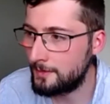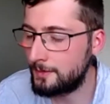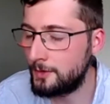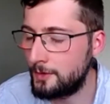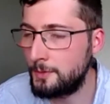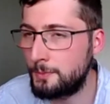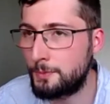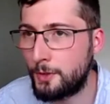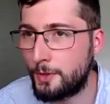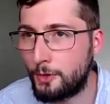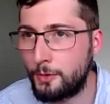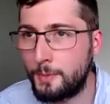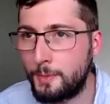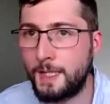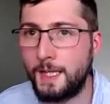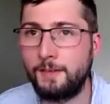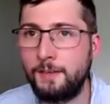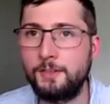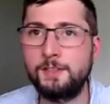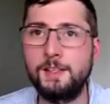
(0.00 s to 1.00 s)
you
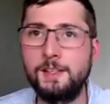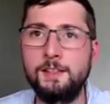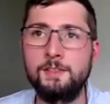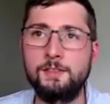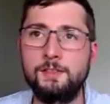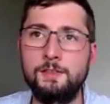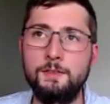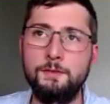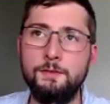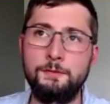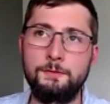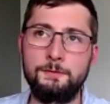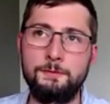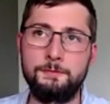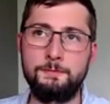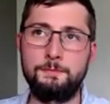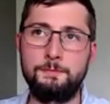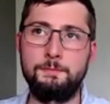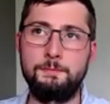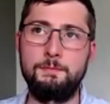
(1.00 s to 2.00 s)
probably have a sense
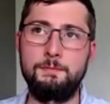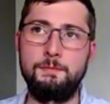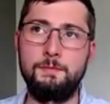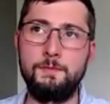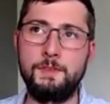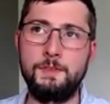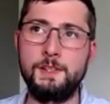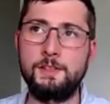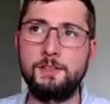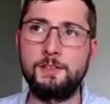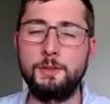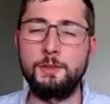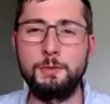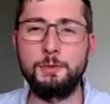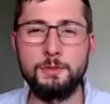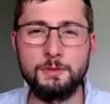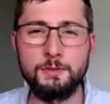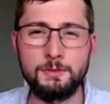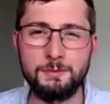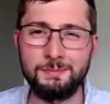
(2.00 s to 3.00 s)
of this
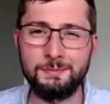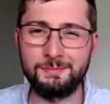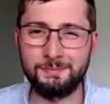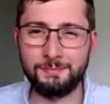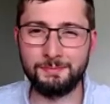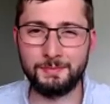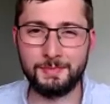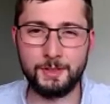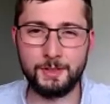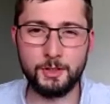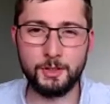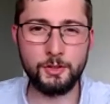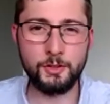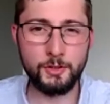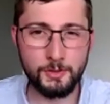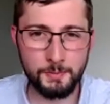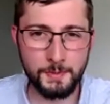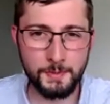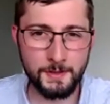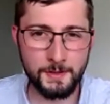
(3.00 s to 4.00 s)
couple
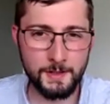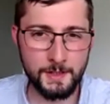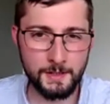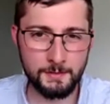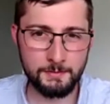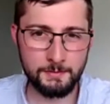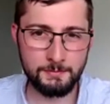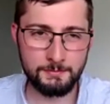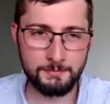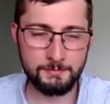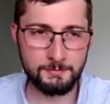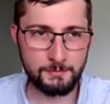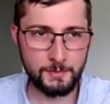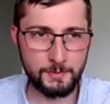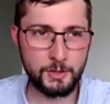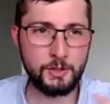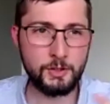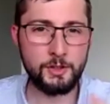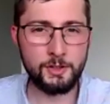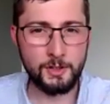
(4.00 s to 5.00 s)
could be
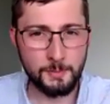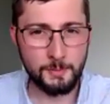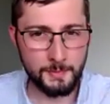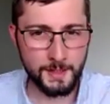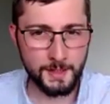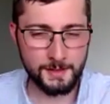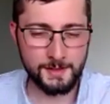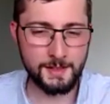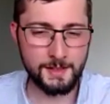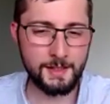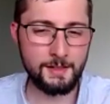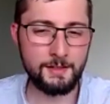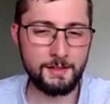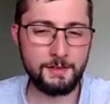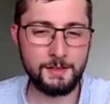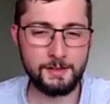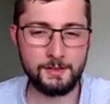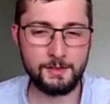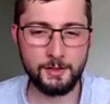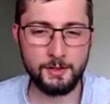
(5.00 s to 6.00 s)
could come back together.
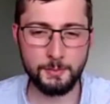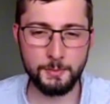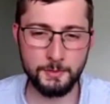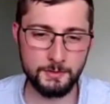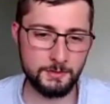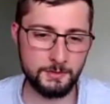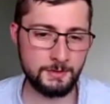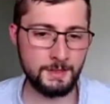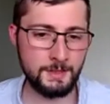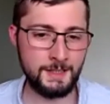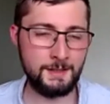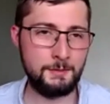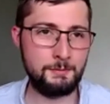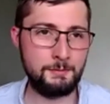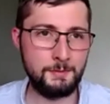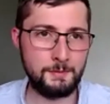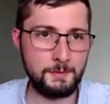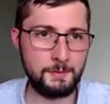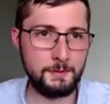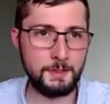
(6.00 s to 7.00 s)
This couple,
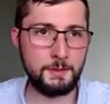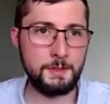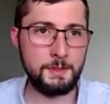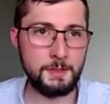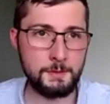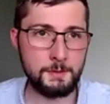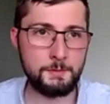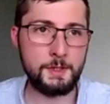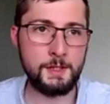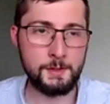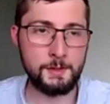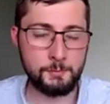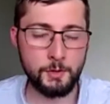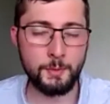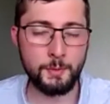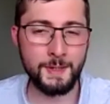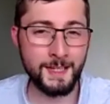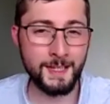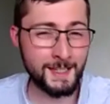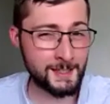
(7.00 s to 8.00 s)
it
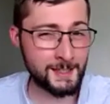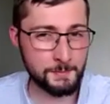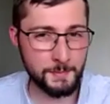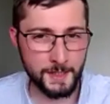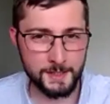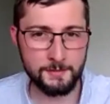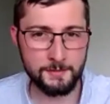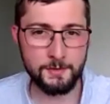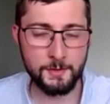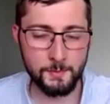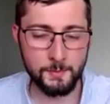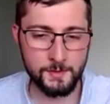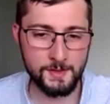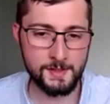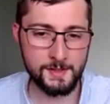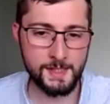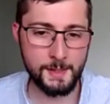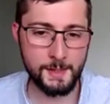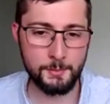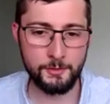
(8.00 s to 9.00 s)
probably is best for them to
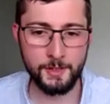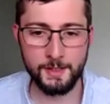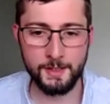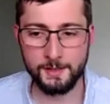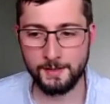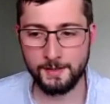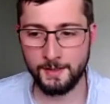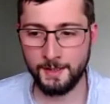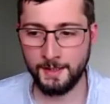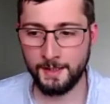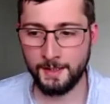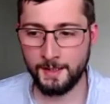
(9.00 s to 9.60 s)
separate.